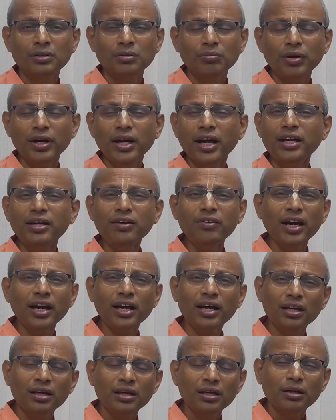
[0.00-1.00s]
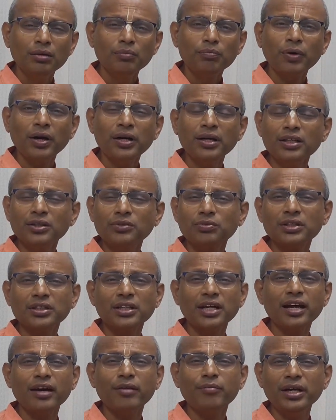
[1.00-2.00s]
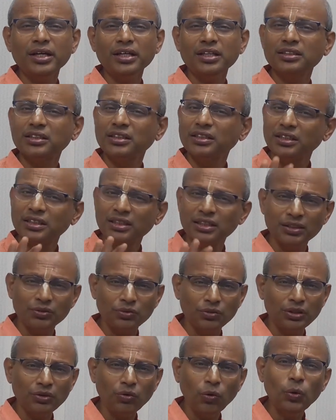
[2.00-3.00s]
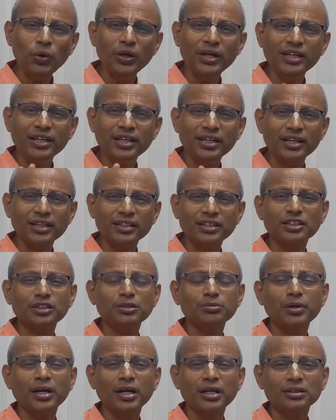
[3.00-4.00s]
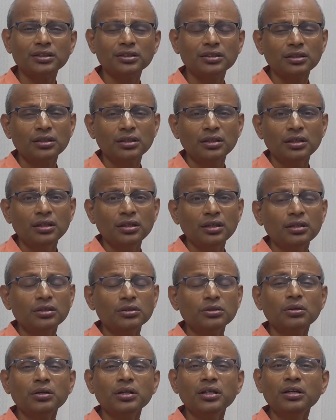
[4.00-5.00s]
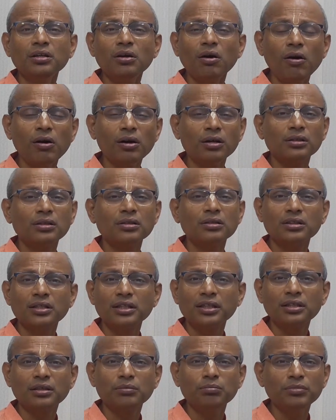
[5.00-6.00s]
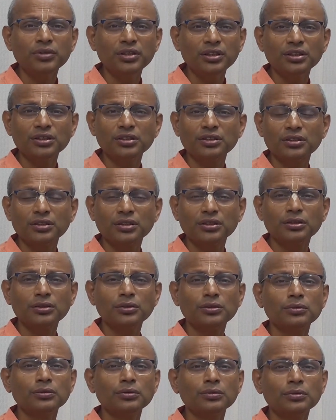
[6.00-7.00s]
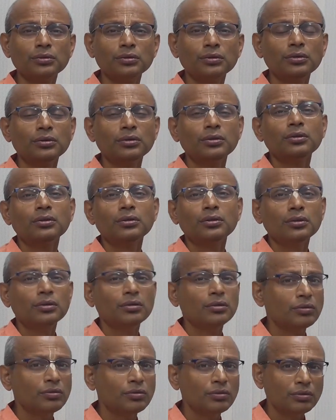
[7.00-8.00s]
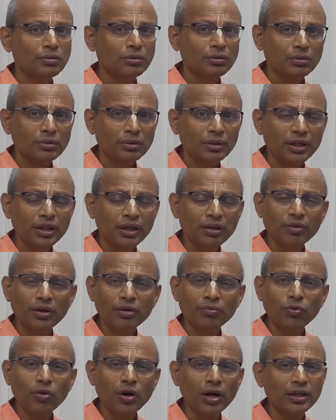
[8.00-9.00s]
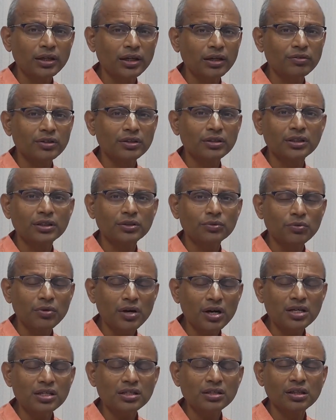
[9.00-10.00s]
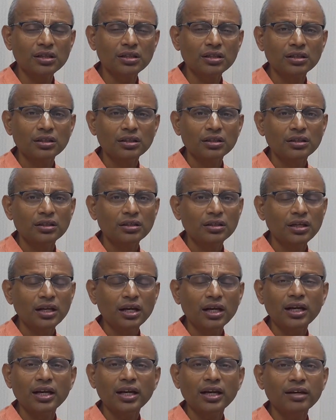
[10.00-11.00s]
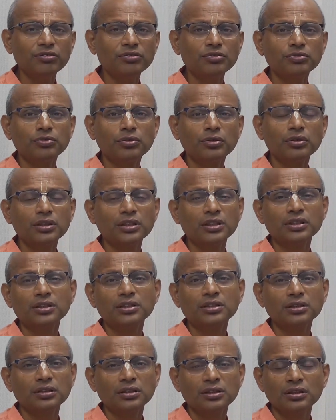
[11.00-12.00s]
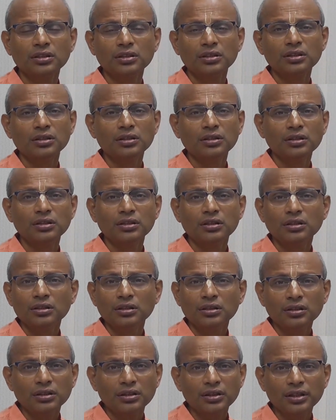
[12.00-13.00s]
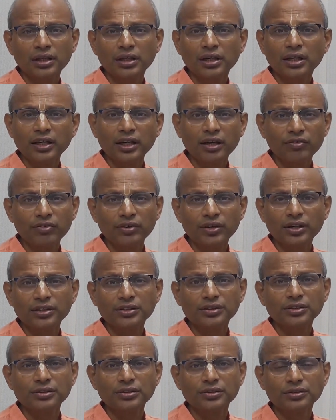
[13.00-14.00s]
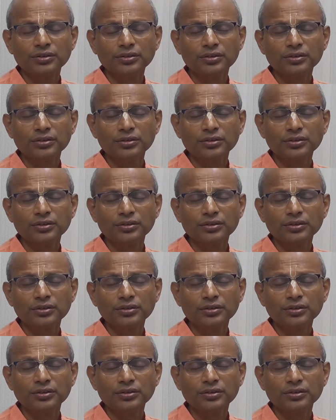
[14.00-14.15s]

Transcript: But anyway, Pandit was adamant. He said that he only needed this much. So he ordered the minister to give him whatever he wants and left for his kingly affairs.